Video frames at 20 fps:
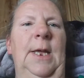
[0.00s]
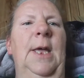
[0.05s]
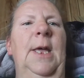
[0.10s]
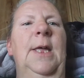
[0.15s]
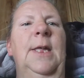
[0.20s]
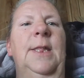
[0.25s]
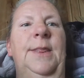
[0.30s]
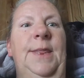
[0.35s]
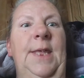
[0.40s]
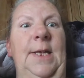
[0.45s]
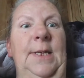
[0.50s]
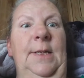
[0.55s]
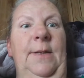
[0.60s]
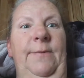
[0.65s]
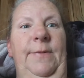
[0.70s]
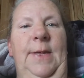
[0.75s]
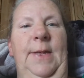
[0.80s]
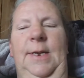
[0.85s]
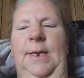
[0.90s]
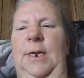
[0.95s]
things
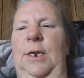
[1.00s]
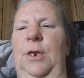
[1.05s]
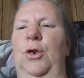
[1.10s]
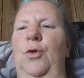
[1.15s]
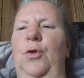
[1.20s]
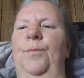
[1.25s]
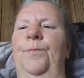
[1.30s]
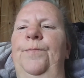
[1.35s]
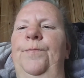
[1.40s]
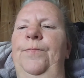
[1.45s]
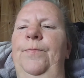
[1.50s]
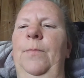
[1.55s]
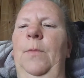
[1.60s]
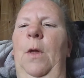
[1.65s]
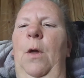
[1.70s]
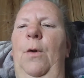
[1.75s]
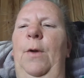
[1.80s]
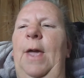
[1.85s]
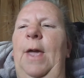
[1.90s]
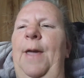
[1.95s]
of that nature.
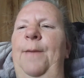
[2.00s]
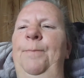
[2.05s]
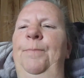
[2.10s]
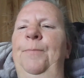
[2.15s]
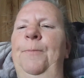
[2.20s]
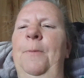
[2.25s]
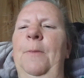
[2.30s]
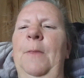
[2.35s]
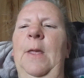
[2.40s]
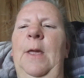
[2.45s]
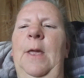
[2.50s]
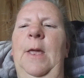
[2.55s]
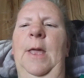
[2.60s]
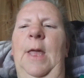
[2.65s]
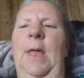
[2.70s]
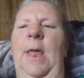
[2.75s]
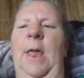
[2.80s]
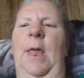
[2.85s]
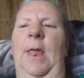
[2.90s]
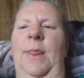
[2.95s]
Okay?
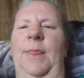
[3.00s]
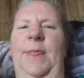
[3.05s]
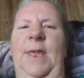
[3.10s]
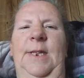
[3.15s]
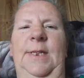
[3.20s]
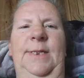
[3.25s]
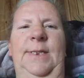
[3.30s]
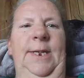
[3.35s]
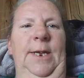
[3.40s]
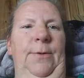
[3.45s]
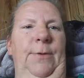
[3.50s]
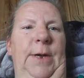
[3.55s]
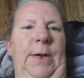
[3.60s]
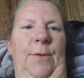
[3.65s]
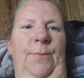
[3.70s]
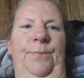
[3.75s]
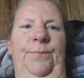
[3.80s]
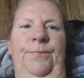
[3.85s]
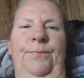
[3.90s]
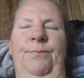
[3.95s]
Then
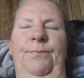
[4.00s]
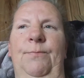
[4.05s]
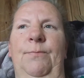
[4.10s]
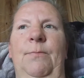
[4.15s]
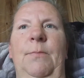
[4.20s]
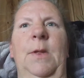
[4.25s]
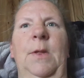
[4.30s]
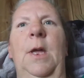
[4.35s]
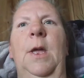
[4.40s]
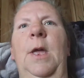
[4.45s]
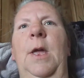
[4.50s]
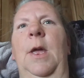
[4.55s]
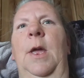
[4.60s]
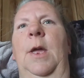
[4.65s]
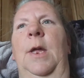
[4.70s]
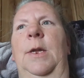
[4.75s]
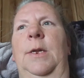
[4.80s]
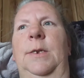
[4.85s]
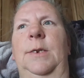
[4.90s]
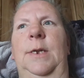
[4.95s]
cereal.
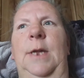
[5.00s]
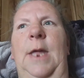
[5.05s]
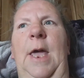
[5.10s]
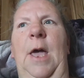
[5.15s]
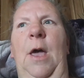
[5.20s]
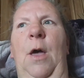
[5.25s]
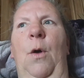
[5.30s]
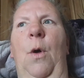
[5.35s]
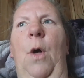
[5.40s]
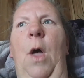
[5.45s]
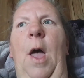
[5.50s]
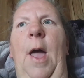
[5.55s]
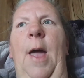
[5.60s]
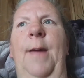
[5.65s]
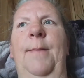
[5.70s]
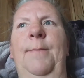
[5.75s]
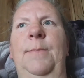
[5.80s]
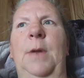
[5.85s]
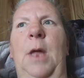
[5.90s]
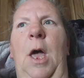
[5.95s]
Now,
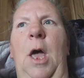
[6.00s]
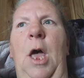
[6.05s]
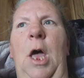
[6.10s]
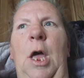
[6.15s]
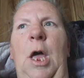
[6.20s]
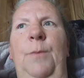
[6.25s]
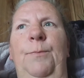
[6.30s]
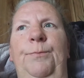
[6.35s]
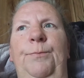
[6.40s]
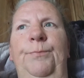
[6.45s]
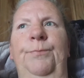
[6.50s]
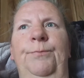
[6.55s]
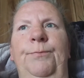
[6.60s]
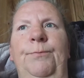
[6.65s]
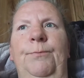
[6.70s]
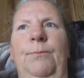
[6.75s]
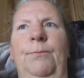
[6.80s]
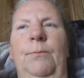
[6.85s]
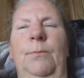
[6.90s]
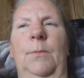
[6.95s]
I'm not
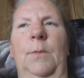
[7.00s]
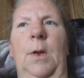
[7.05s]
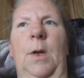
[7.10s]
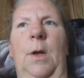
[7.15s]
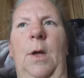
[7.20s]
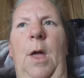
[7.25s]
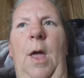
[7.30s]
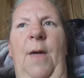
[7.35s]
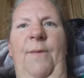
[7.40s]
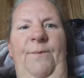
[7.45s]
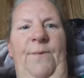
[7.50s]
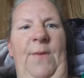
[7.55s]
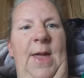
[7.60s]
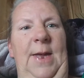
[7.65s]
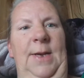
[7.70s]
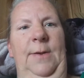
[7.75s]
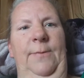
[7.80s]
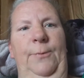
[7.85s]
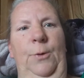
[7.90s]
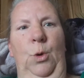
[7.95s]
a
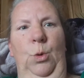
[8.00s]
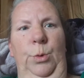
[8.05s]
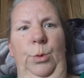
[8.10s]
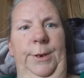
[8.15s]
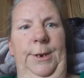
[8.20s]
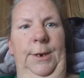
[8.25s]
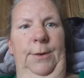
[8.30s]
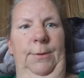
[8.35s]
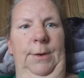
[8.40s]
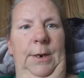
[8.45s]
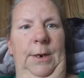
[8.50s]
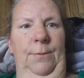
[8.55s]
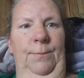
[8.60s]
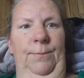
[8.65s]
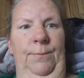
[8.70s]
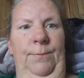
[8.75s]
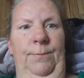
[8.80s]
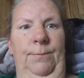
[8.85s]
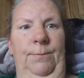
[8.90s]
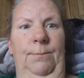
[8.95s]
fan of cold cereal,
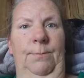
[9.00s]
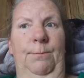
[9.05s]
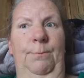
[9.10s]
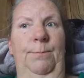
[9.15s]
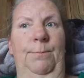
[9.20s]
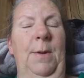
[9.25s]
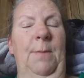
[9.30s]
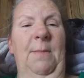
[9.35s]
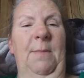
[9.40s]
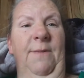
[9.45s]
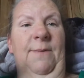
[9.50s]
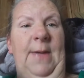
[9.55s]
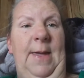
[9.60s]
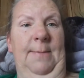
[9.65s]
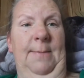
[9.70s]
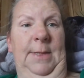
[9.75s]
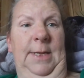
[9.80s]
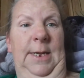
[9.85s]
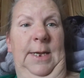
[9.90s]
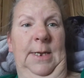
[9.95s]
but my
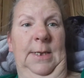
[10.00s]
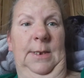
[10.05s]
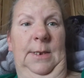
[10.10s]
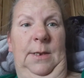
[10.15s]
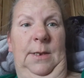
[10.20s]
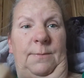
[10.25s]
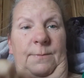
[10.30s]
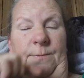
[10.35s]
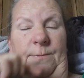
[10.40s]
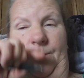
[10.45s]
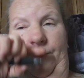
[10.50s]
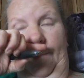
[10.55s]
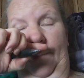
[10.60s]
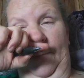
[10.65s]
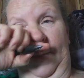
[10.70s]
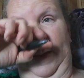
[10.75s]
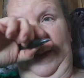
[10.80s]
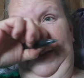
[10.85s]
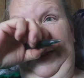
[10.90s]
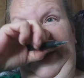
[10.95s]
family is.
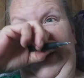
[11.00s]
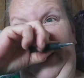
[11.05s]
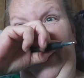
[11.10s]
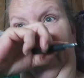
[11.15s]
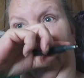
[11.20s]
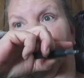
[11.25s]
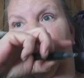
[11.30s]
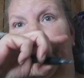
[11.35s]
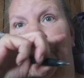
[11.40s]
So,